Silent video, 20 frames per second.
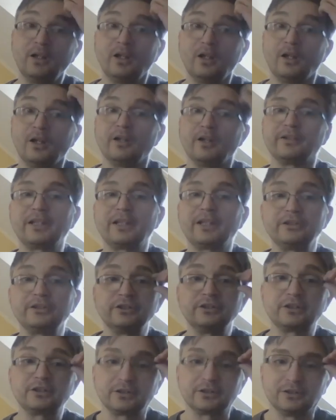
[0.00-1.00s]

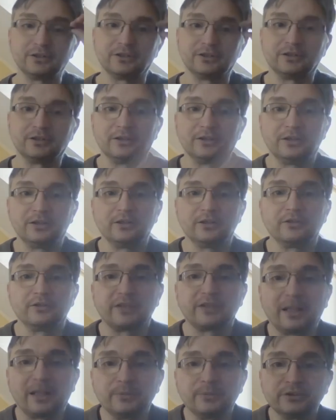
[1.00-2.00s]
Another
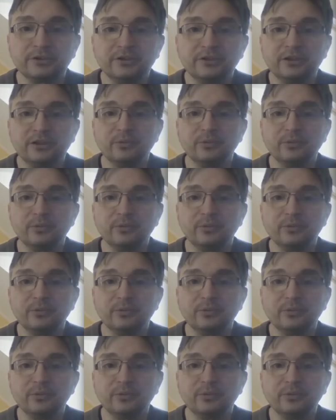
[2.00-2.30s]
common